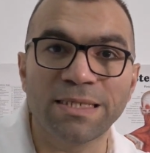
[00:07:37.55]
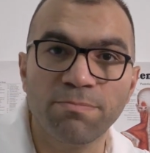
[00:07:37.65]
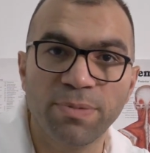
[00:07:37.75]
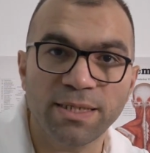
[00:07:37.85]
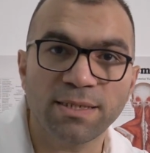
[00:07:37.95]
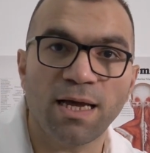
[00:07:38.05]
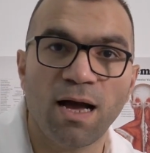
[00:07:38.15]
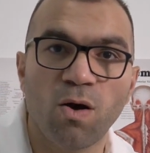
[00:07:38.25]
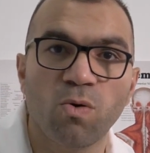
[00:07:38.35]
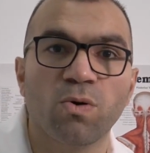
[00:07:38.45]
depends
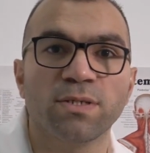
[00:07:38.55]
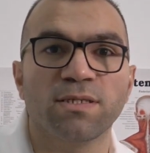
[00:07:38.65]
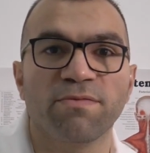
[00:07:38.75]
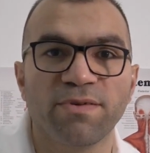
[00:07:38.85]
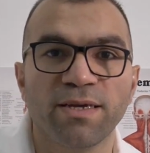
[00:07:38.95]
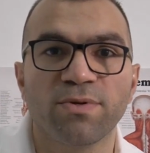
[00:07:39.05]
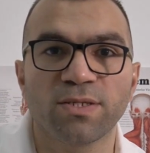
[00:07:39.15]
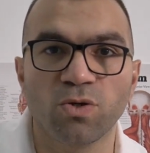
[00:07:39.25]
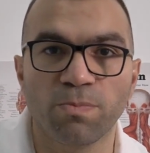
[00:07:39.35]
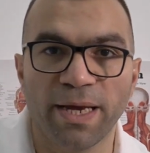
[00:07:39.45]
how severe
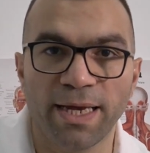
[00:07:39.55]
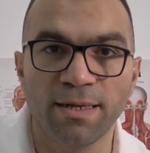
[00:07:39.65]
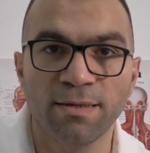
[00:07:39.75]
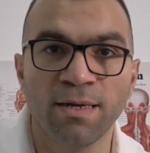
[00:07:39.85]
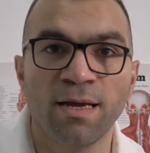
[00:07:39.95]
is your pain.